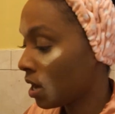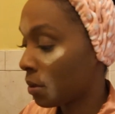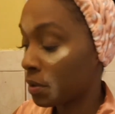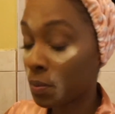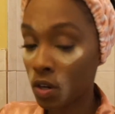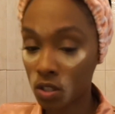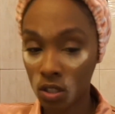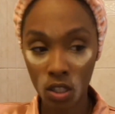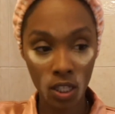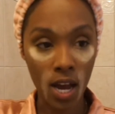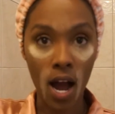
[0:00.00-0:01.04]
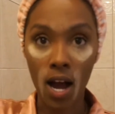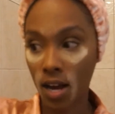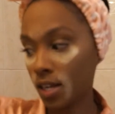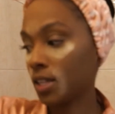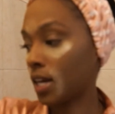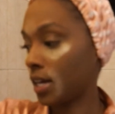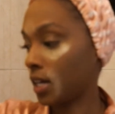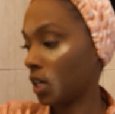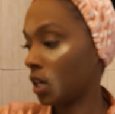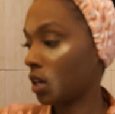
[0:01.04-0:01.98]
Me personally, I
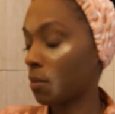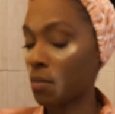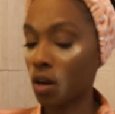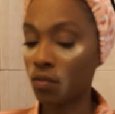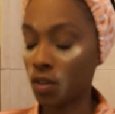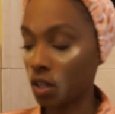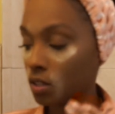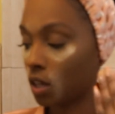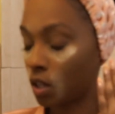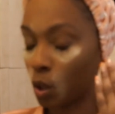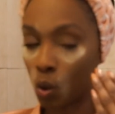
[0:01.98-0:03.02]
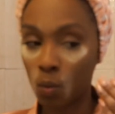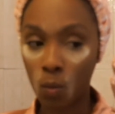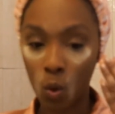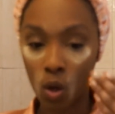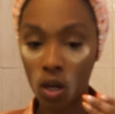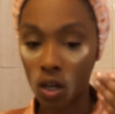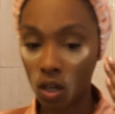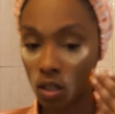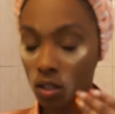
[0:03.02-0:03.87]
like my face a little more